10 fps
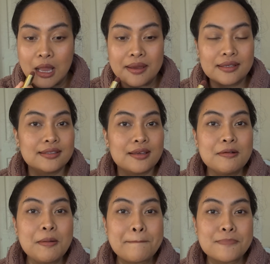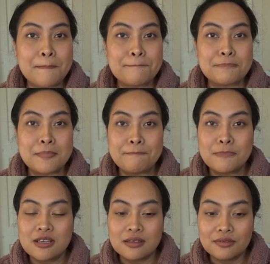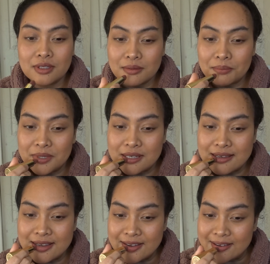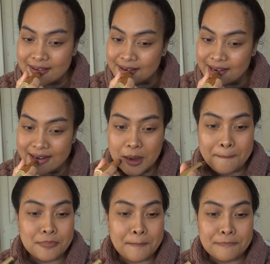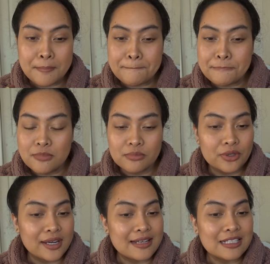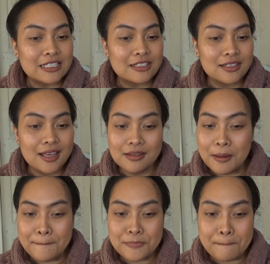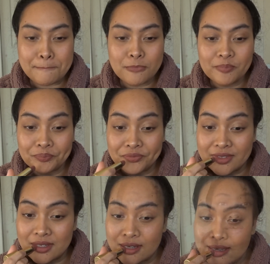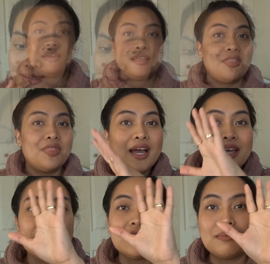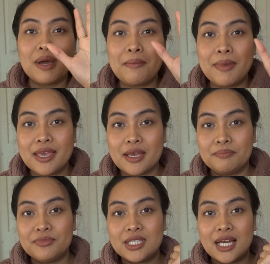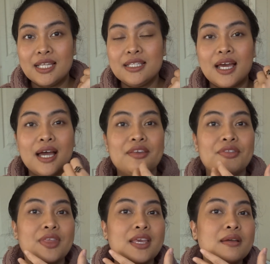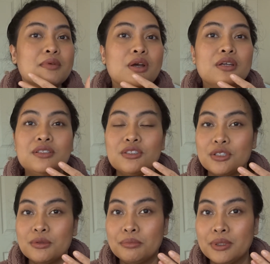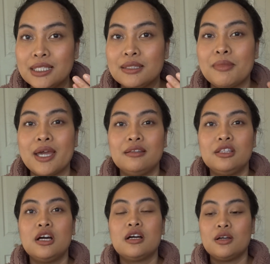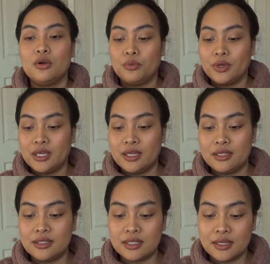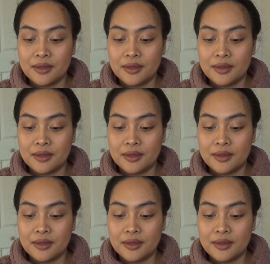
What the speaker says: Like so. Give it a good press together. And that is my makeup done. I think I'm going to complete my look with